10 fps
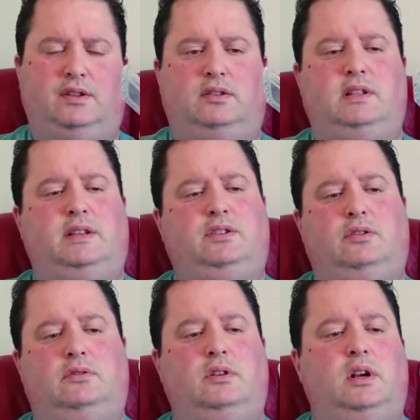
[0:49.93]
It's less
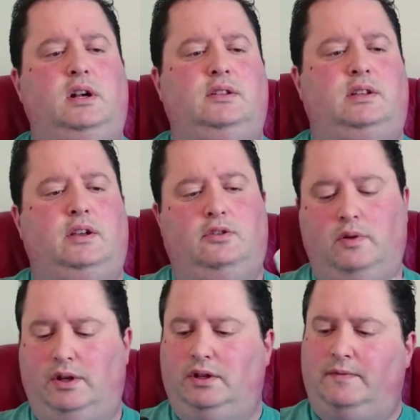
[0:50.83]
than 10
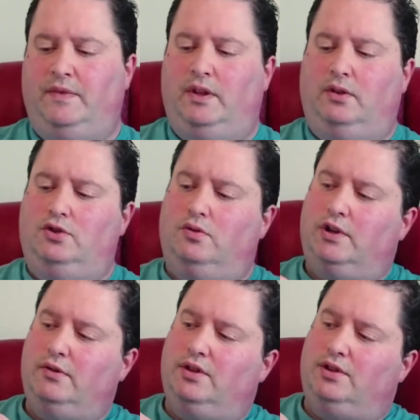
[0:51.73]
quid, because you'll
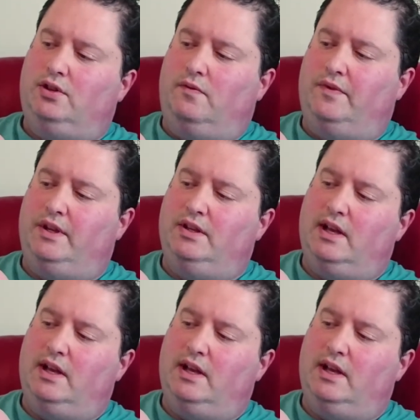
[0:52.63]
notice on the